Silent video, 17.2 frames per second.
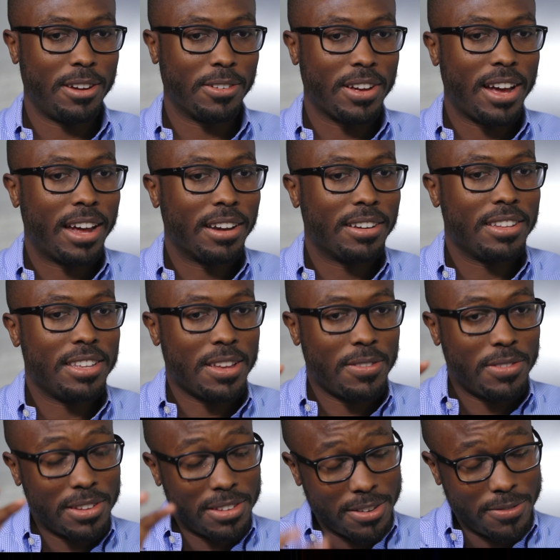God
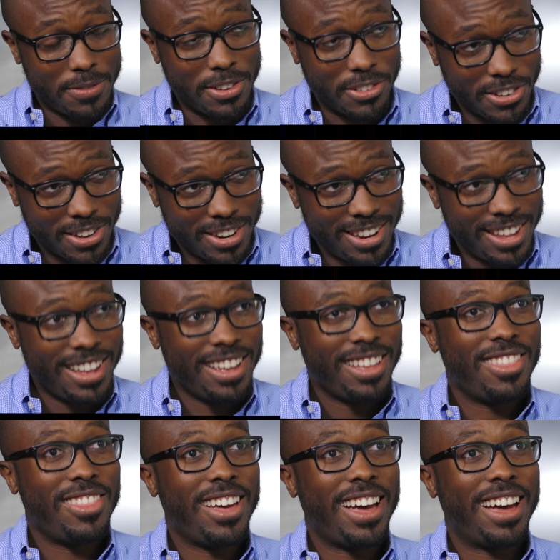gives us a vision
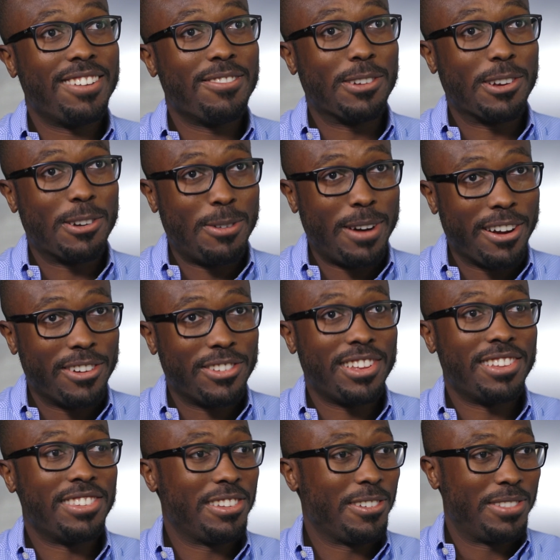that
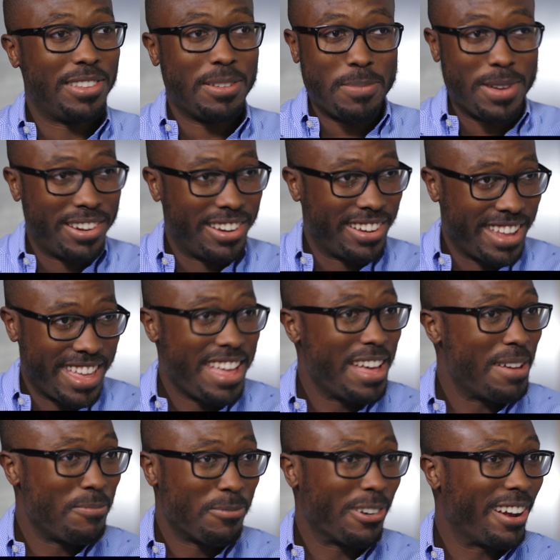requires us to depend on
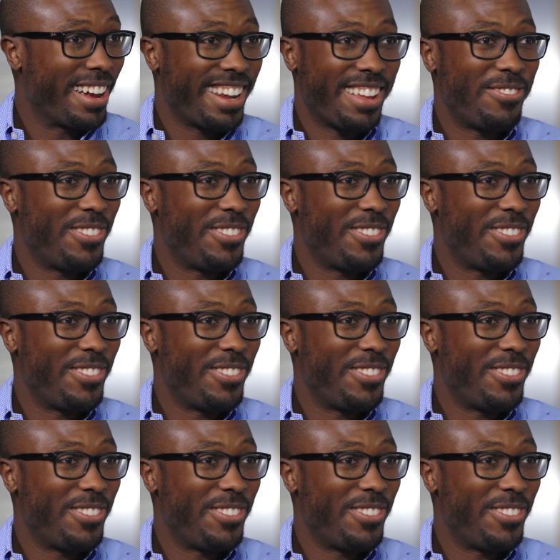him, right?